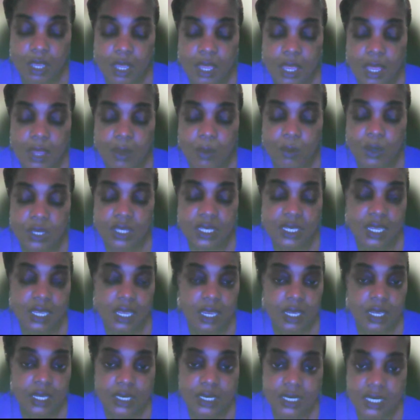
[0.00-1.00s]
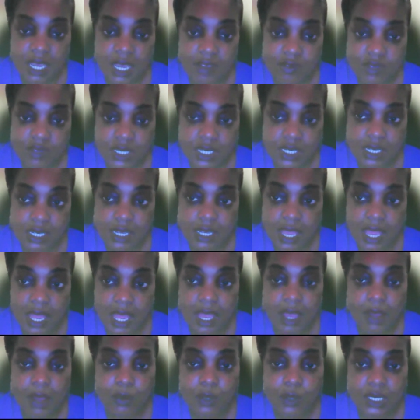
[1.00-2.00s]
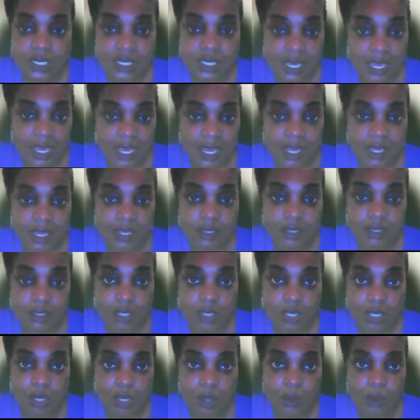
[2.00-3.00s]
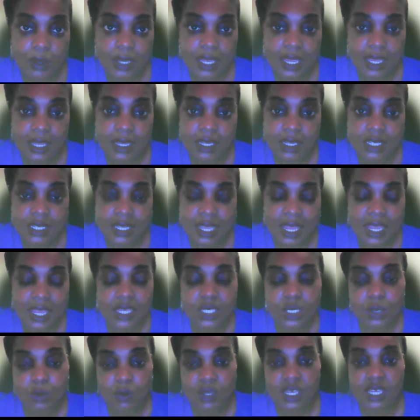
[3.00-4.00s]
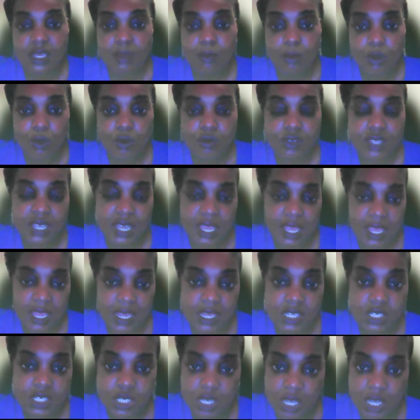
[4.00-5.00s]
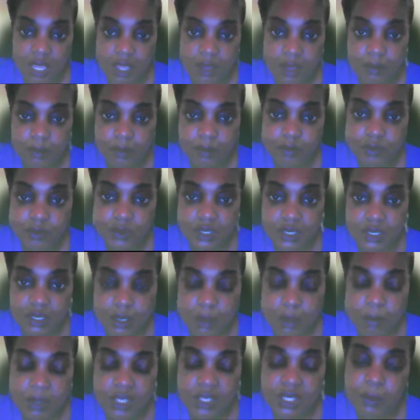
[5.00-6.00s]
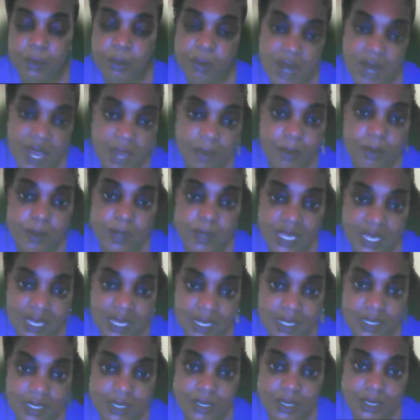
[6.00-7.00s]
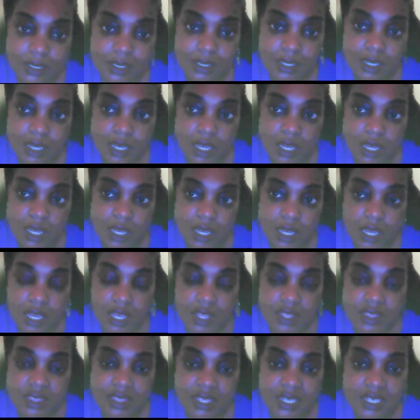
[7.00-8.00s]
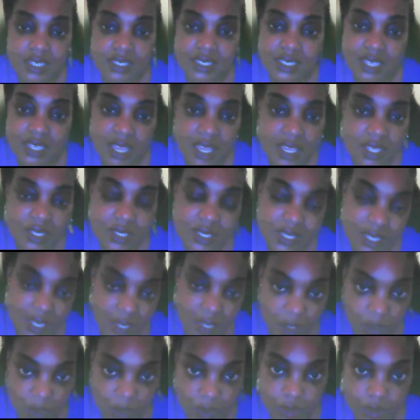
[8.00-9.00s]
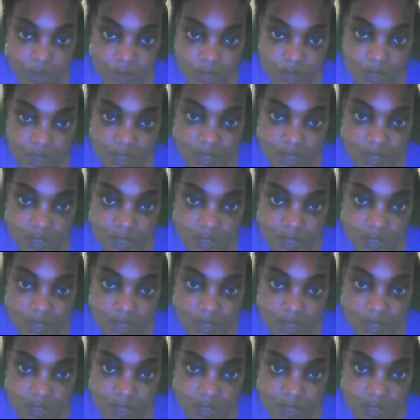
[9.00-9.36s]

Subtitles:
with the gun safety, I would say, yes, we can move the age up, but the problem is these gun sellers